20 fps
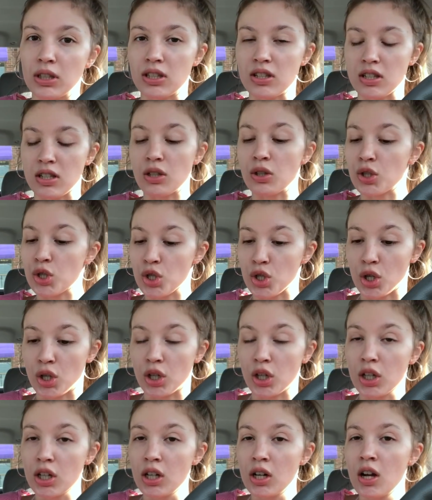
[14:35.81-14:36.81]
it's still
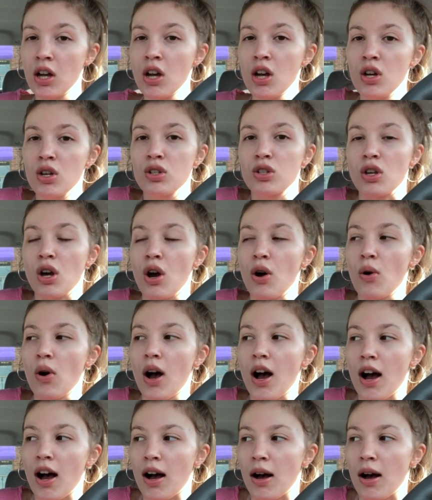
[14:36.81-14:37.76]
sugar. So,